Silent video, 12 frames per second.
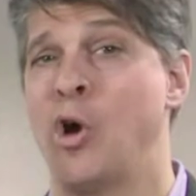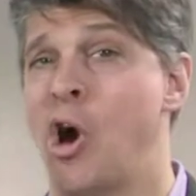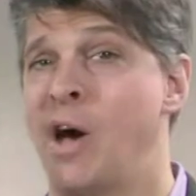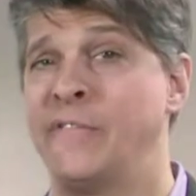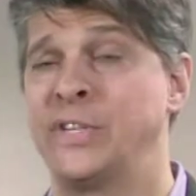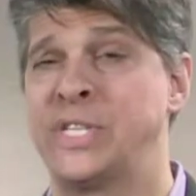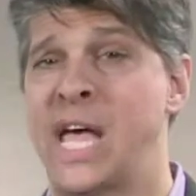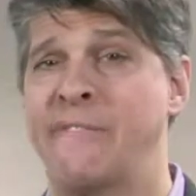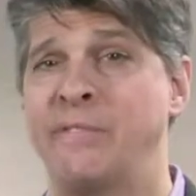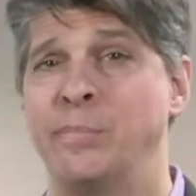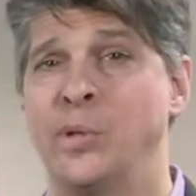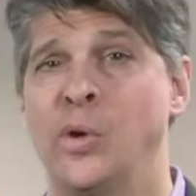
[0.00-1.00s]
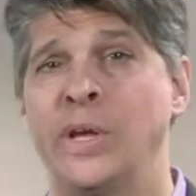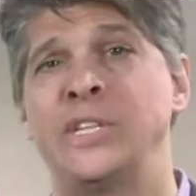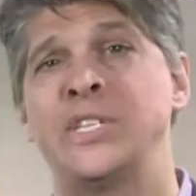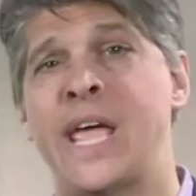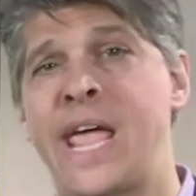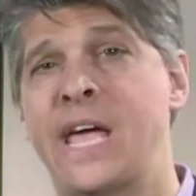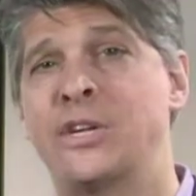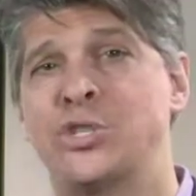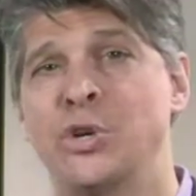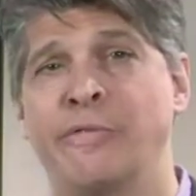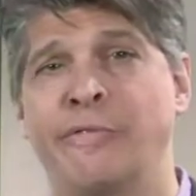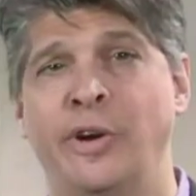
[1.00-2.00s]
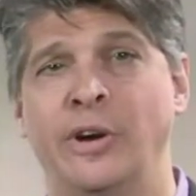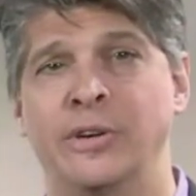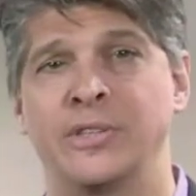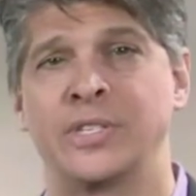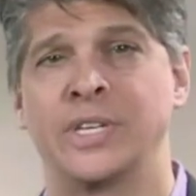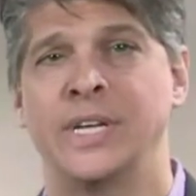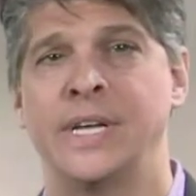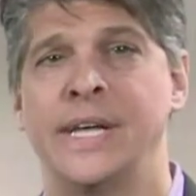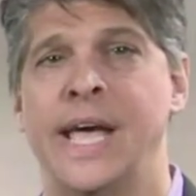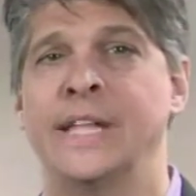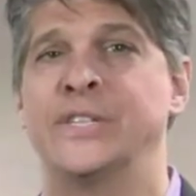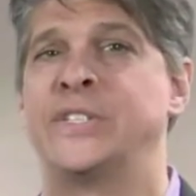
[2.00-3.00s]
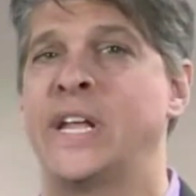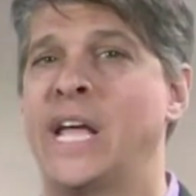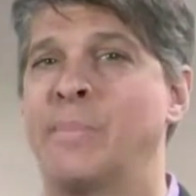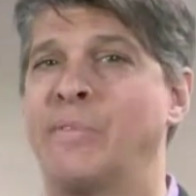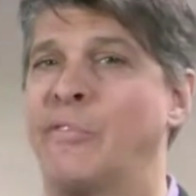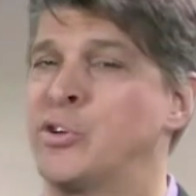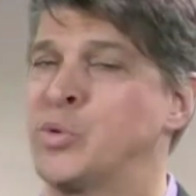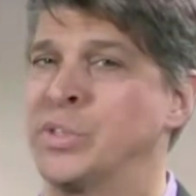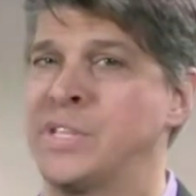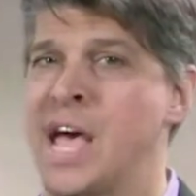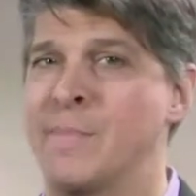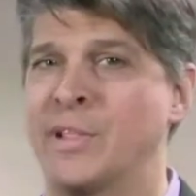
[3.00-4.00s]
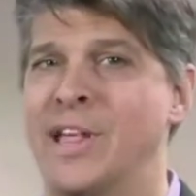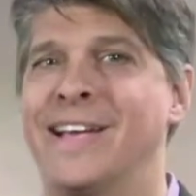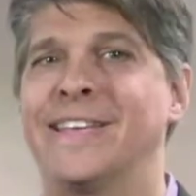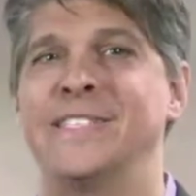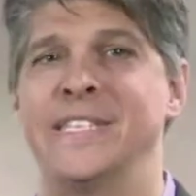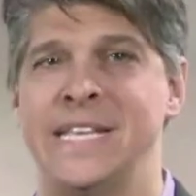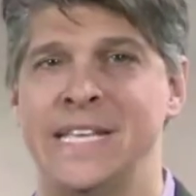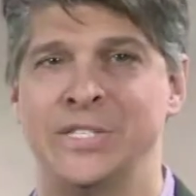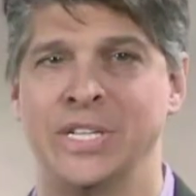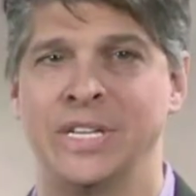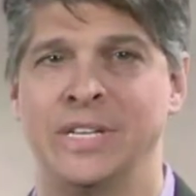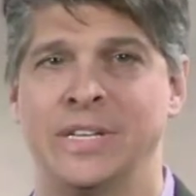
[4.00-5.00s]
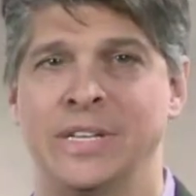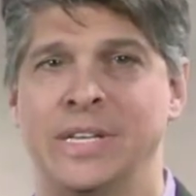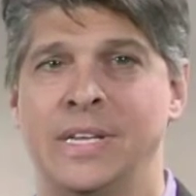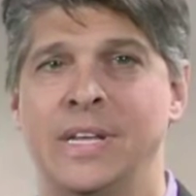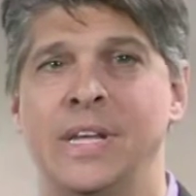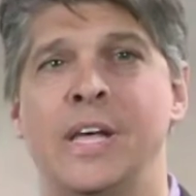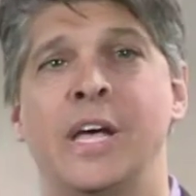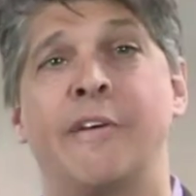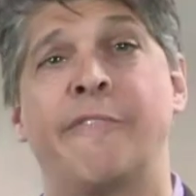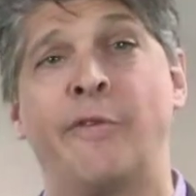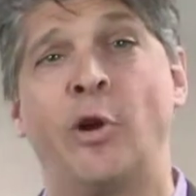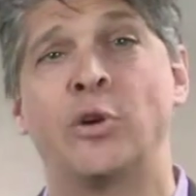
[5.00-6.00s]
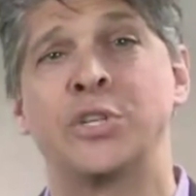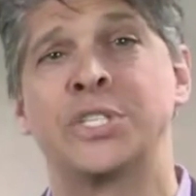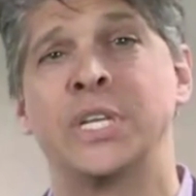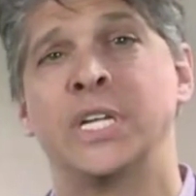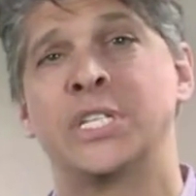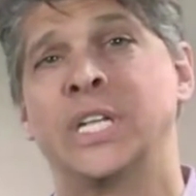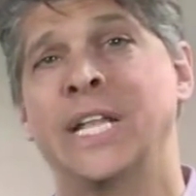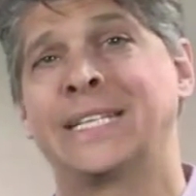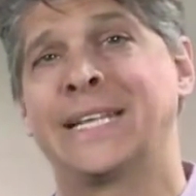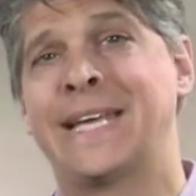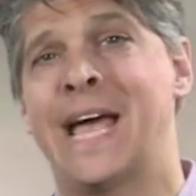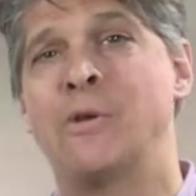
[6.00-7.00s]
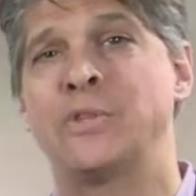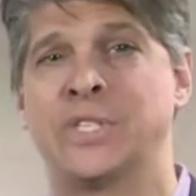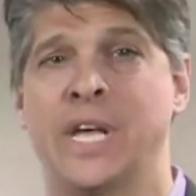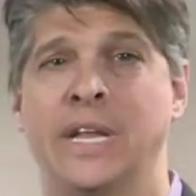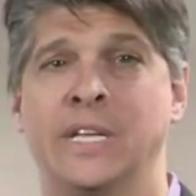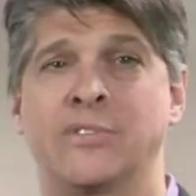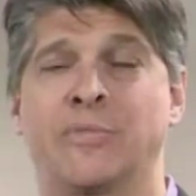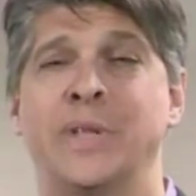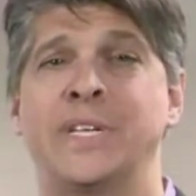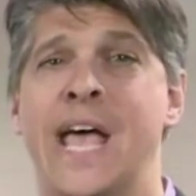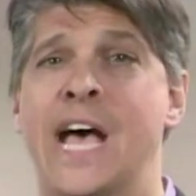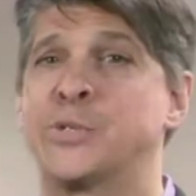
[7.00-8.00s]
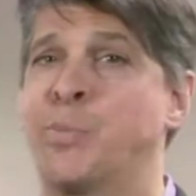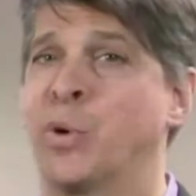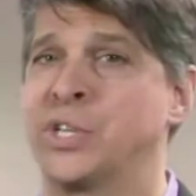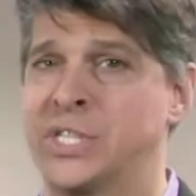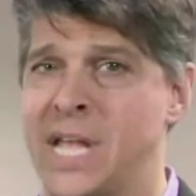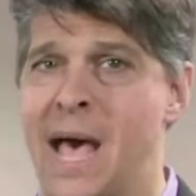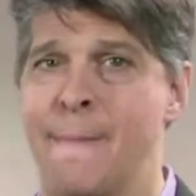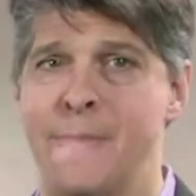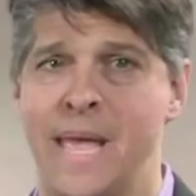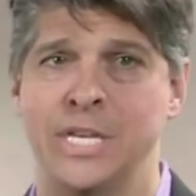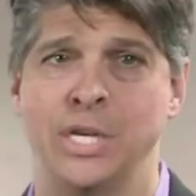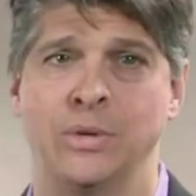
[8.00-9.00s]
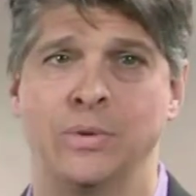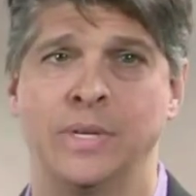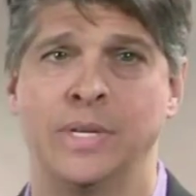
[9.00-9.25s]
office staff employees and chauffeurs, and setting up the virtual time clock is easy. First, select Account Settings from the dashboard's top menu.